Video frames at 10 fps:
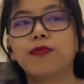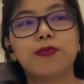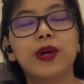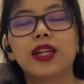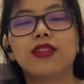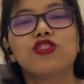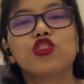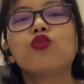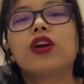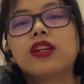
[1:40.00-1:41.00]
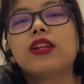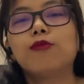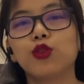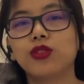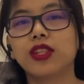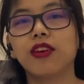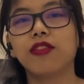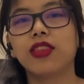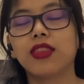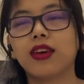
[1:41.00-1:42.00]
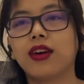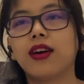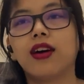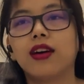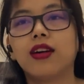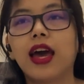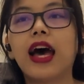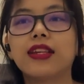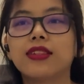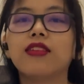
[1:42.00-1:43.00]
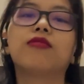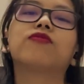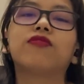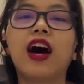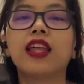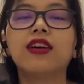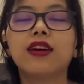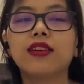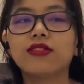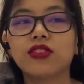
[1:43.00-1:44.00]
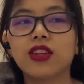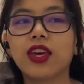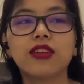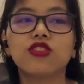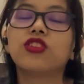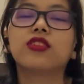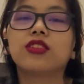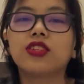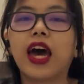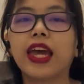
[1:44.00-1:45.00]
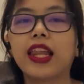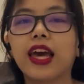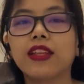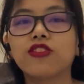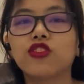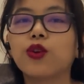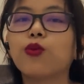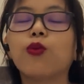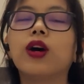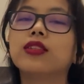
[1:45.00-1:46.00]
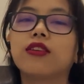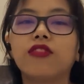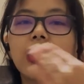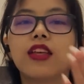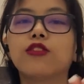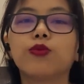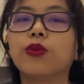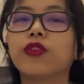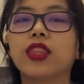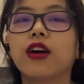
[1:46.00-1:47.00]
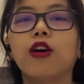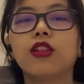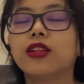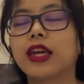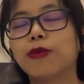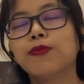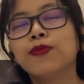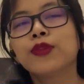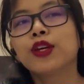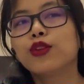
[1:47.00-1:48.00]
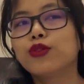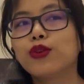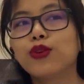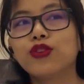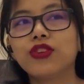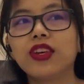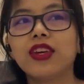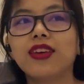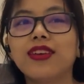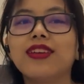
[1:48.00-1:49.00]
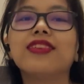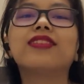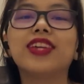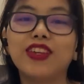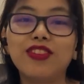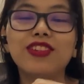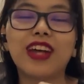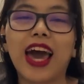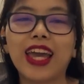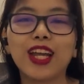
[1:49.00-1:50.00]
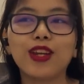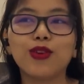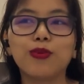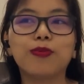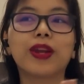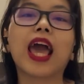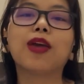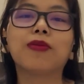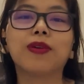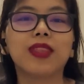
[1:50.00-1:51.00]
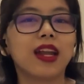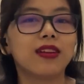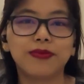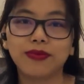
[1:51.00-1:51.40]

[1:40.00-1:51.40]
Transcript: But she wanted him to stay with her as a father. She's a child and she wants her father to be with her all the time. So she even tried to bribe him that